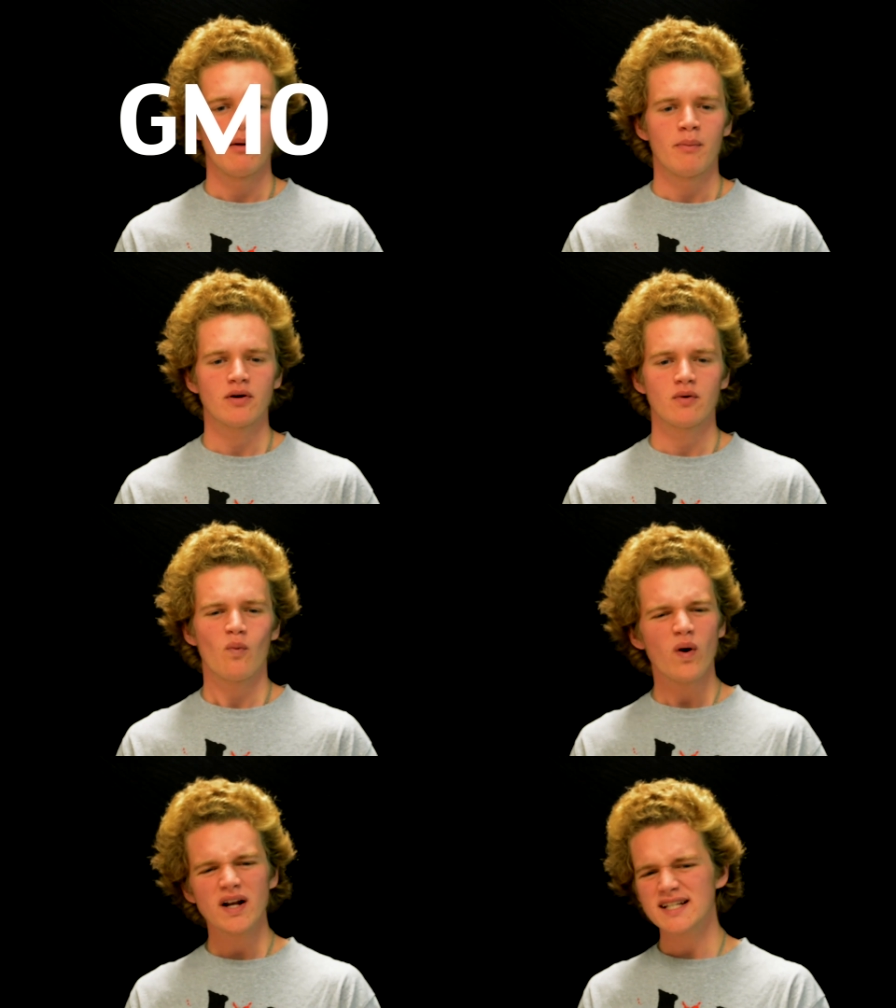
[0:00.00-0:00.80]
But
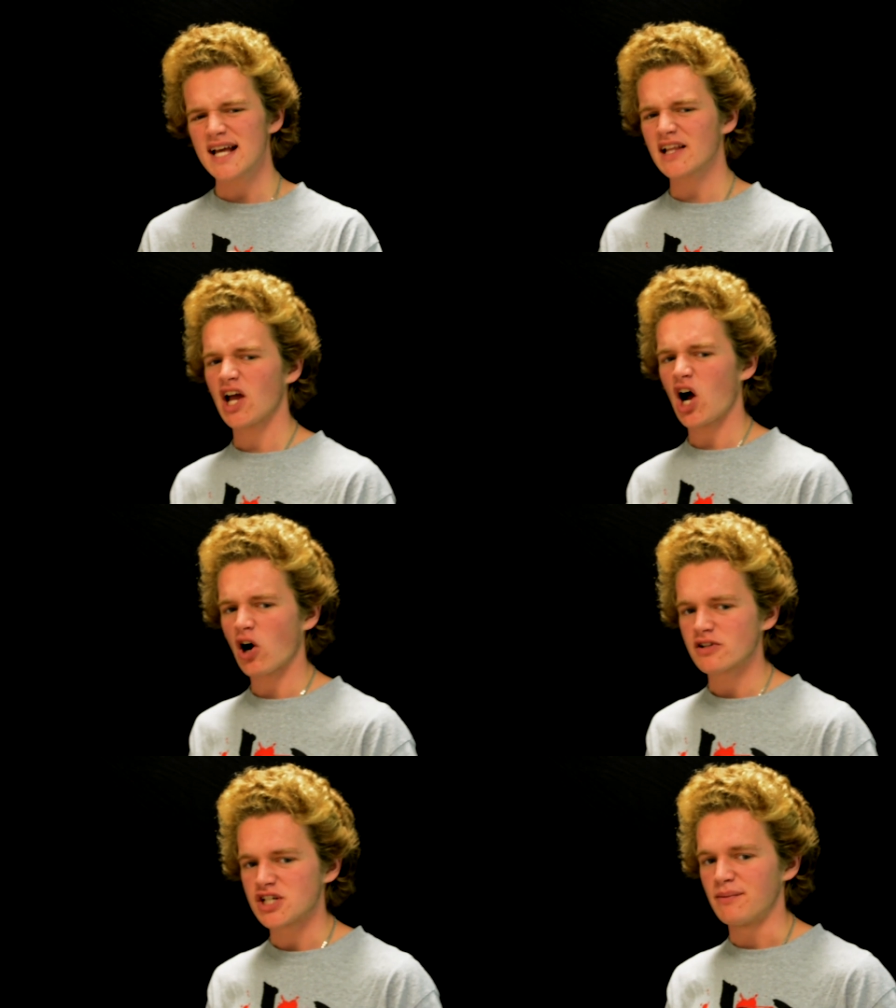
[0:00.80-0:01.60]
what exactly
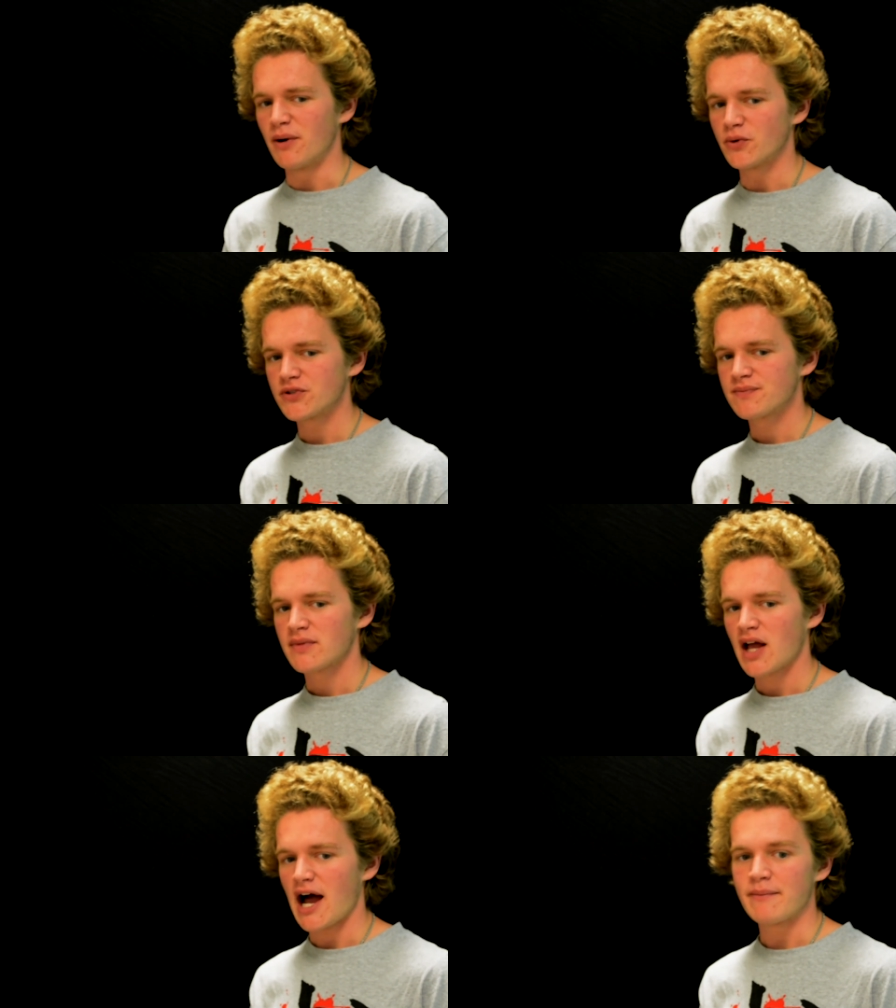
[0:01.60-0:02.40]
are GMOs?
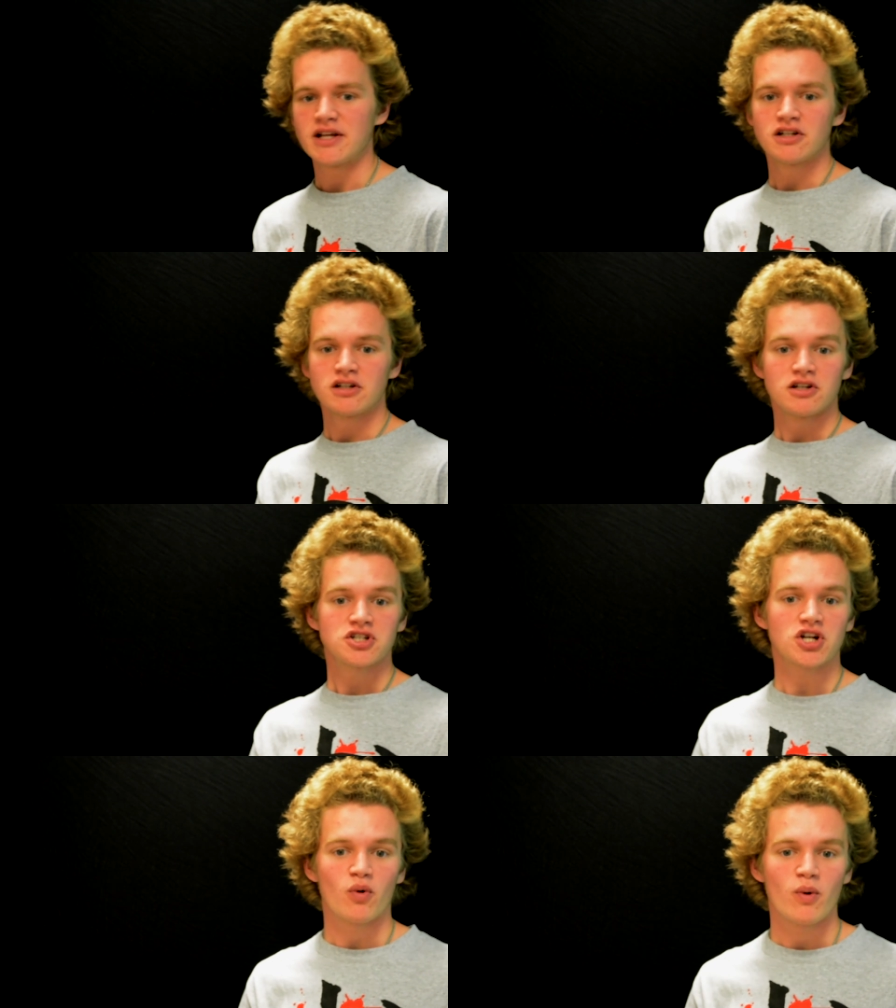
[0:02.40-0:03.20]
I mean,
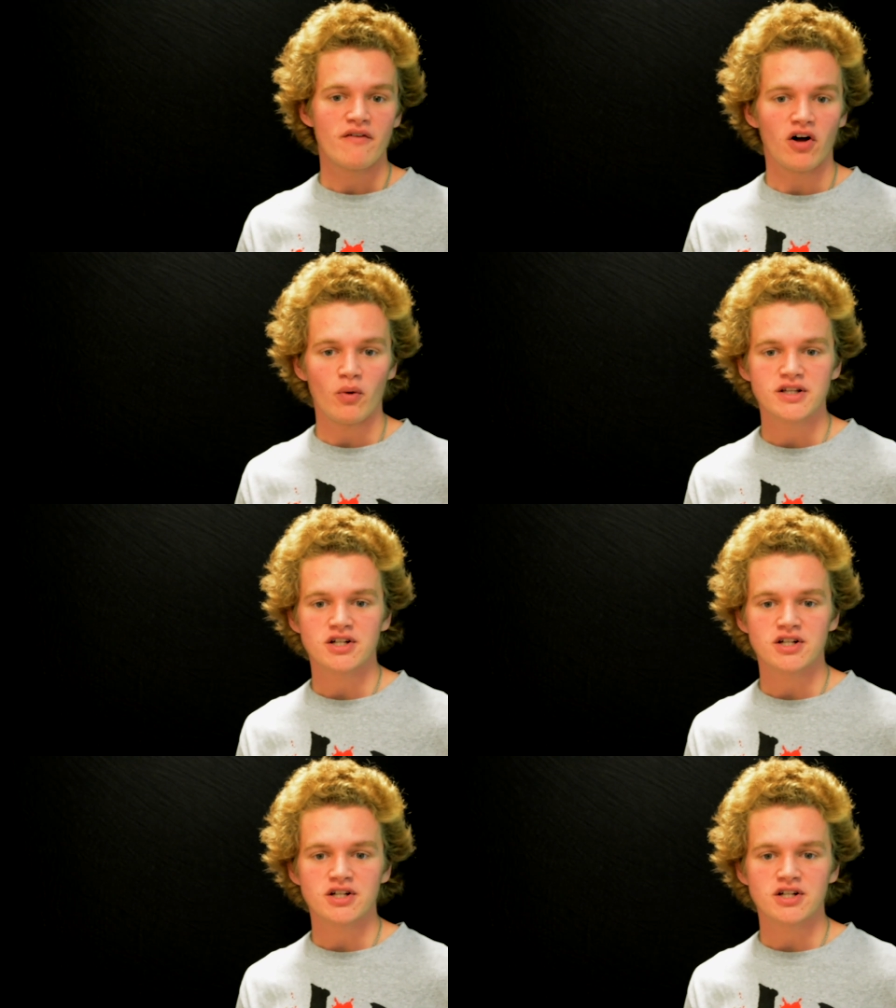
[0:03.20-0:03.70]
sure, we've always